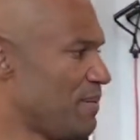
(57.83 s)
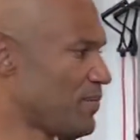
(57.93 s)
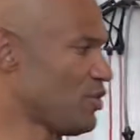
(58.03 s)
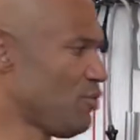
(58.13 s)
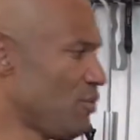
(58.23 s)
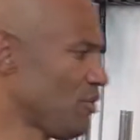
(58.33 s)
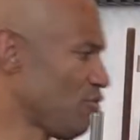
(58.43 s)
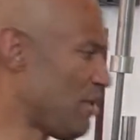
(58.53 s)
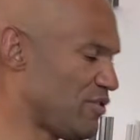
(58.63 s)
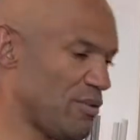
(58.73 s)
You want
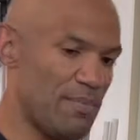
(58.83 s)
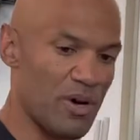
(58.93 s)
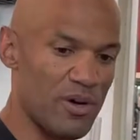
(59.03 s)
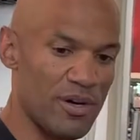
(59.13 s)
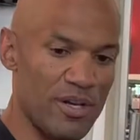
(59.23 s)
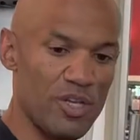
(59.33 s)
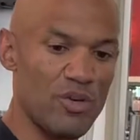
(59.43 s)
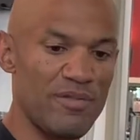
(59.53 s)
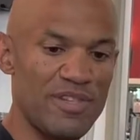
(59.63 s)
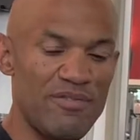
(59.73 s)
to have the bar, you
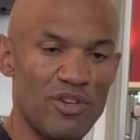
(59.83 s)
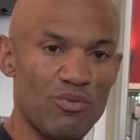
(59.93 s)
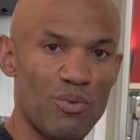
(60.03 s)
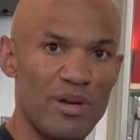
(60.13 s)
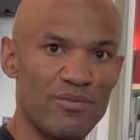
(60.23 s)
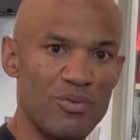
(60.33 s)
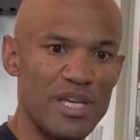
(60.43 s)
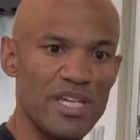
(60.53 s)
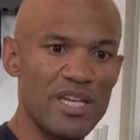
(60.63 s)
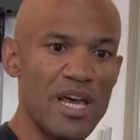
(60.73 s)
have different way of doing
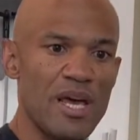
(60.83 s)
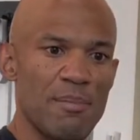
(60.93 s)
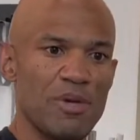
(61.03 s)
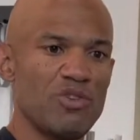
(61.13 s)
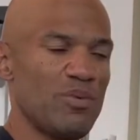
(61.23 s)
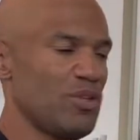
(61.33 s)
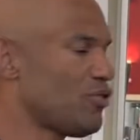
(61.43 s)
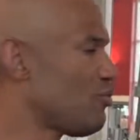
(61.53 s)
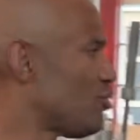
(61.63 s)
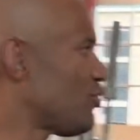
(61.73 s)
it, but you want
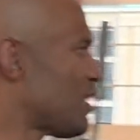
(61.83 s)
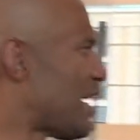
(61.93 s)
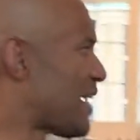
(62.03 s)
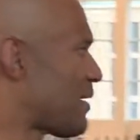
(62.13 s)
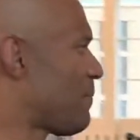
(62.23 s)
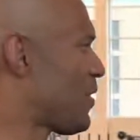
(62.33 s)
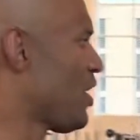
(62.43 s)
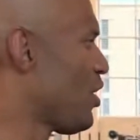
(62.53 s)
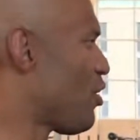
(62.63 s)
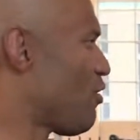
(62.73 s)
to use like a